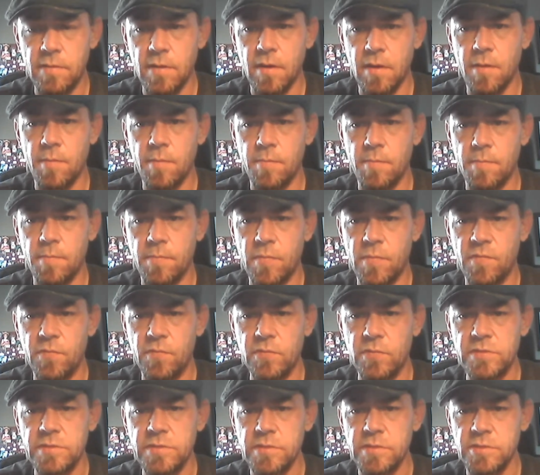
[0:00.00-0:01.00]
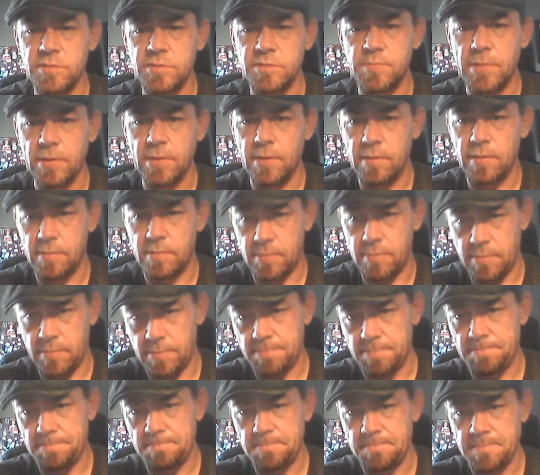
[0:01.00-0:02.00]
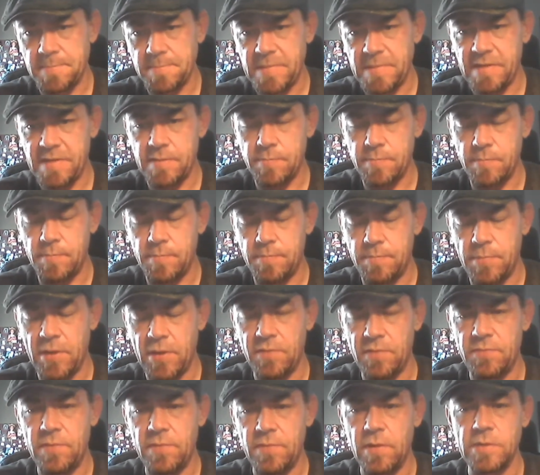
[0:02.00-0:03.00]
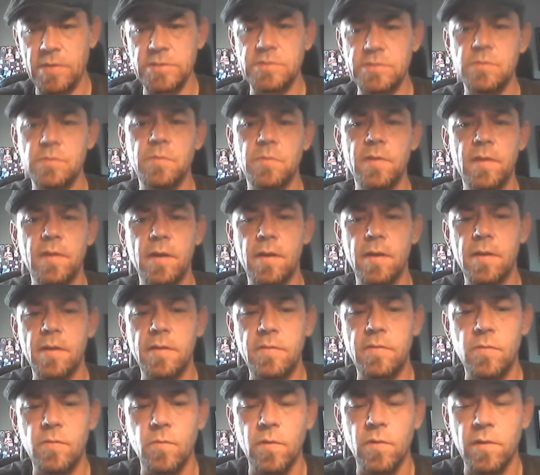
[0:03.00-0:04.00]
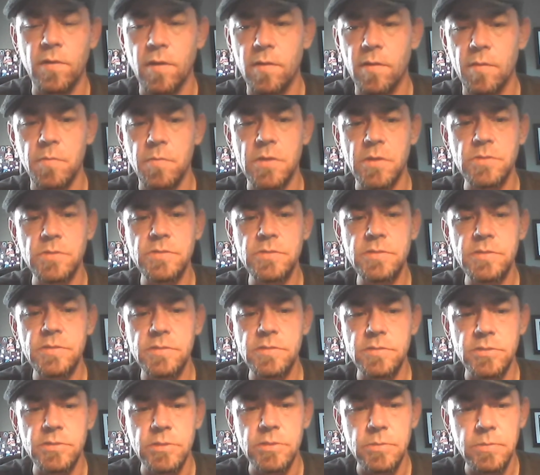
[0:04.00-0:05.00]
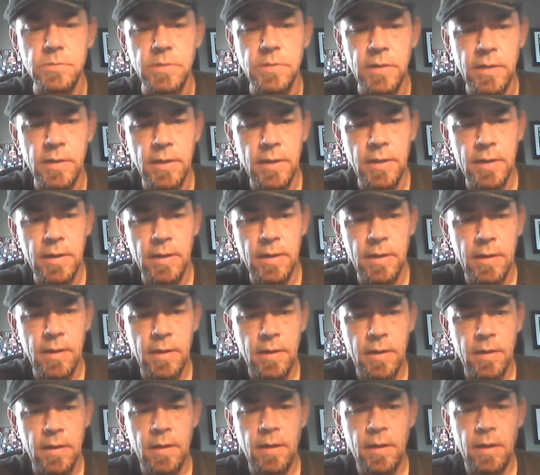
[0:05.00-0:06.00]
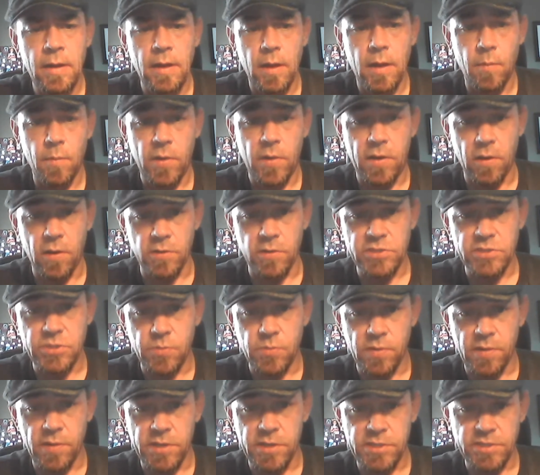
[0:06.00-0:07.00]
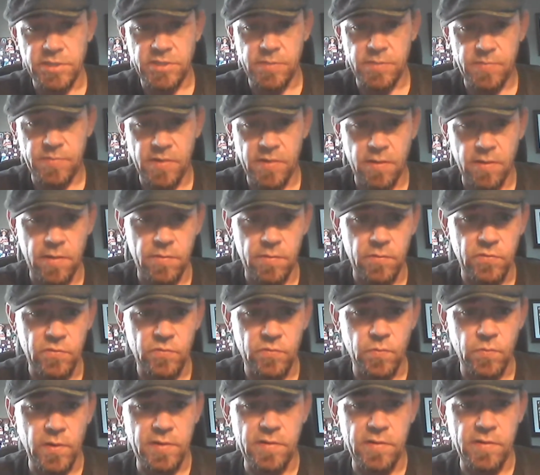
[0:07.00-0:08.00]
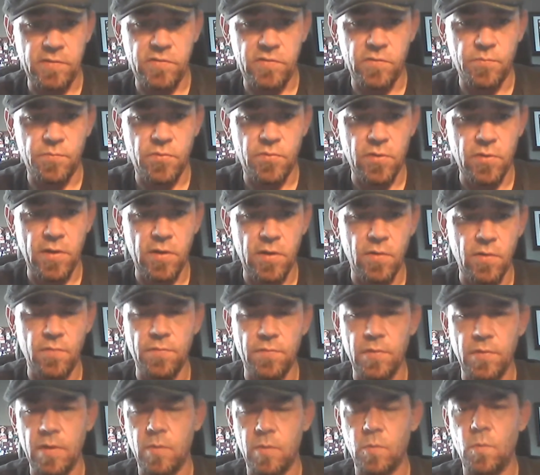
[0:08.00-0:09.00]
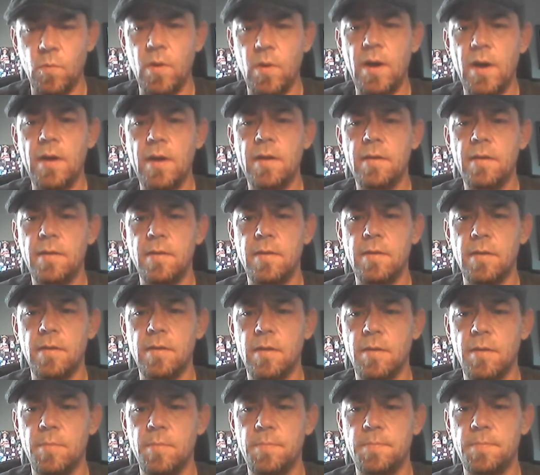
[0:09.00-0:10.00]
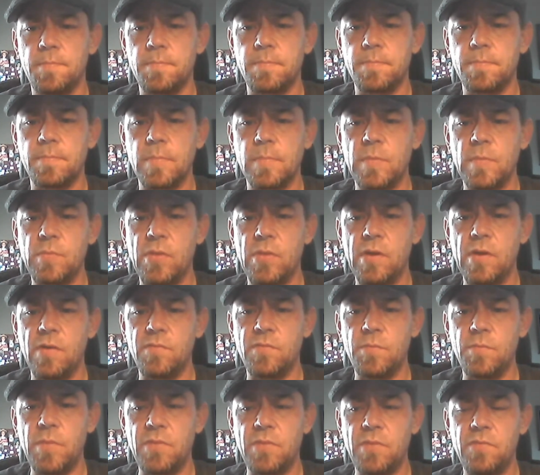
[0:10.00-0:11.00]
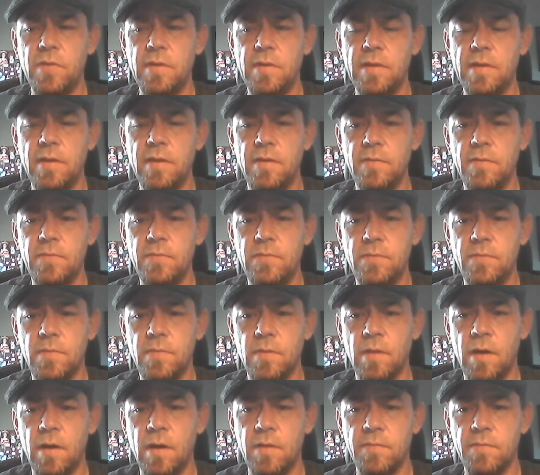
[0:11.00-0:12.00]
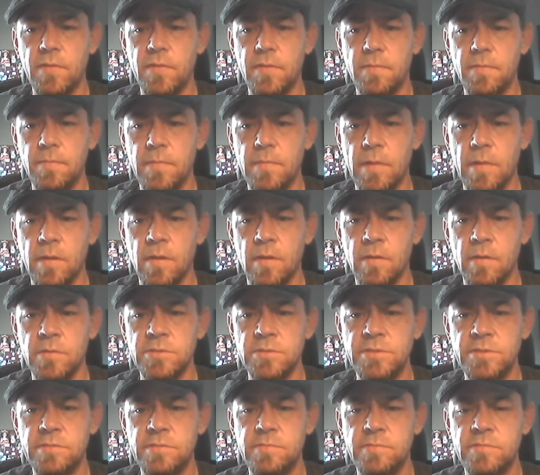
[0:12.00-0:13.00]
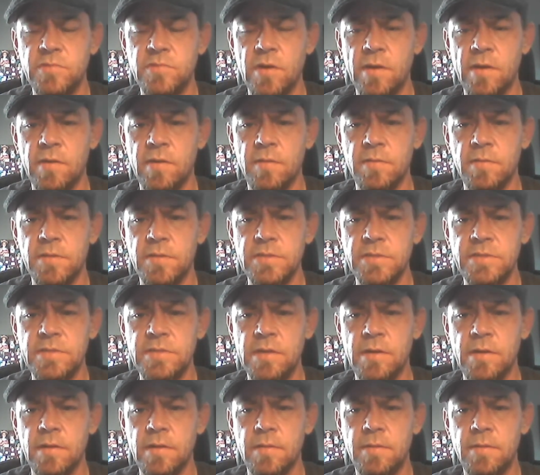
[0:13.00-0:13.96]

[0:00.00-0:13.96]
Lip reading: The fruits of the spirit by far is the one that I need to work on the most. So, in regards to your relationship to others, what did you pray over and why? Prayed over my friend Dave, a lot of it, and I'm just trying to just